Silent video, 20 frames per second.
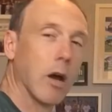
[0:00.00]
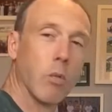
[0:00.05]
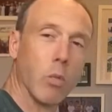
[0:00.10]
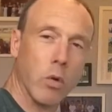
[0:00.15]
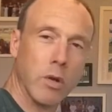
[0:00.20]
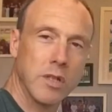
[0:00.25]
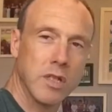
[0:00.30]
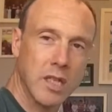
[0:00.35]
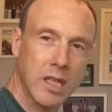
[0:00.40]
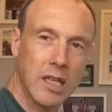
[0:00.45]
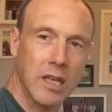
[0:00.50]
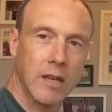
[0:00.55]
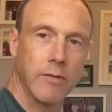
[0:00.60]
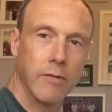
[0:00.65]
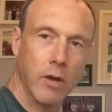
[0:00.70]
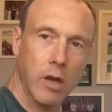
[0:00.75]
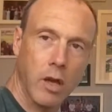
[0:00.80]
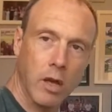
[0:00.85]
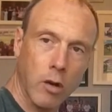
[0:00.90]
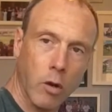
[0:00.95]
I want to give
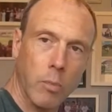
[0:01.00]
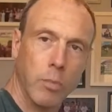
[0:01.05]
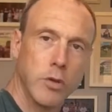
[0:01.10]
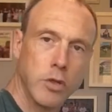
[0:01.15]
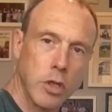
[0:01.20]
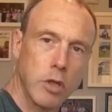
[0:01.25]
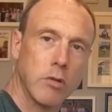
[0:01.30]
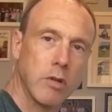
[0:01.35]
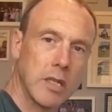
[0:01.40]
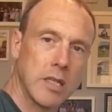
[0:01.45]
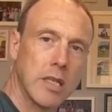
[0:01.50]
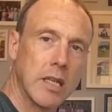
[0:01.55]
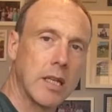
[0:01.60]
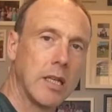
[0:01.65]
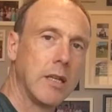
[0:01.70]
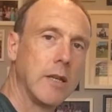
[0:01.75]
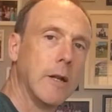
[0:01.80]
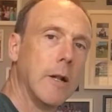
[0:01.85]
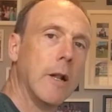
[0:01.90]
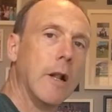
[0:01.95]
an
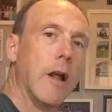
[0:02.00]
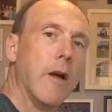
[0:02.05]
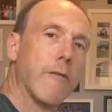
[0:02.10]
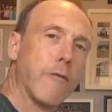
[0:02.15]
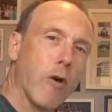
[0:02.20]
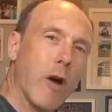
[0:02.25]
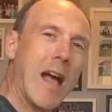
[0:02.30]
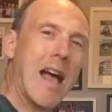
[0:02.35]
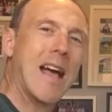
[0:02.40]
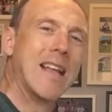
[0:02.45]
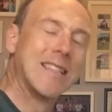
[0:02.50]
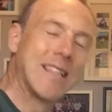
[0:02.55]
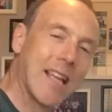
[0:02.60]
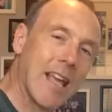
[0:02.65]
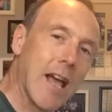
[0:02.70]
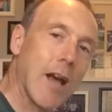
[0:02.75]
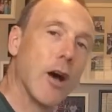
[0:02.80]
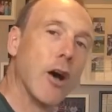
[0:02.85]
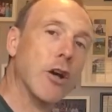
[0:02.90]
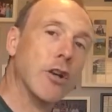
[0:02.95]
opportunity for air to
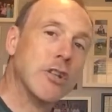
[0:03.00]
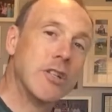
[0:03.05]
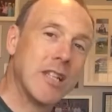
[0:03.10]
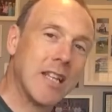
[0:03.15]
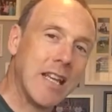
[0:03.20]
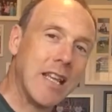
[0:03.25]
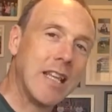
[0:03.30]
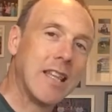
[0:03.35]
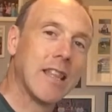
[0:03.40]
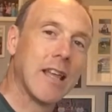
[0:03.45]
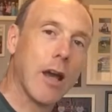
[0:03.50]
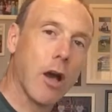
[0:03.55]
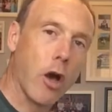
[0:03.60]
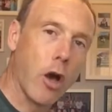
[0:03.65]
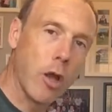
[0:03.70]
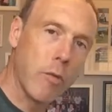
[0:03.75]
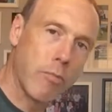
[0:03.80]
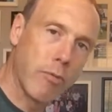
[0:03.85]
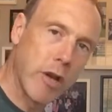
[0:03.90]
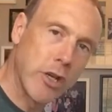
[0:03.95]
get underneath it,
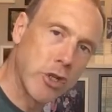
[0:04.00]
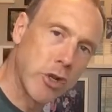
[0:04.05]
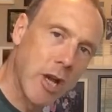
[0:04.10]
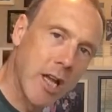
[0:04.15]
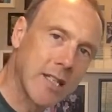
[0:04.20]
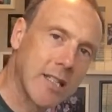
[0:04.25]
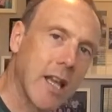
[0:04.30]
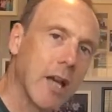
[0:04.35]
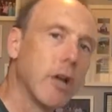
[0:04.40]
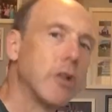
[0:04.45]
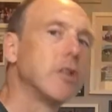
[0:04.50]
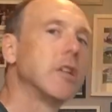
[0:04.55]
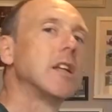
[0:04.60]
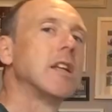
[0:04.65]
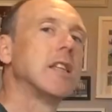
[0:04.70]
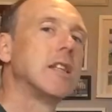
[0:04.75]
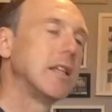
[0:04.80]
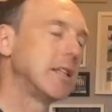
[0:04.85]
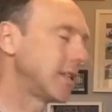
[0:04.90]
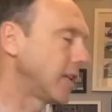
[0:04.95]
high pressure air to get
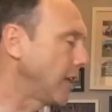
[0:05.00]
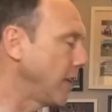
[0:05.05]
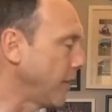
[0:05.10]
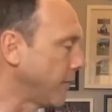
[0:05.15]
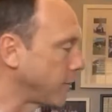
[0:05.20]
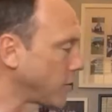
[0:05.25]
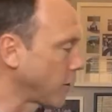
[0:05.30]
underneath it to lift.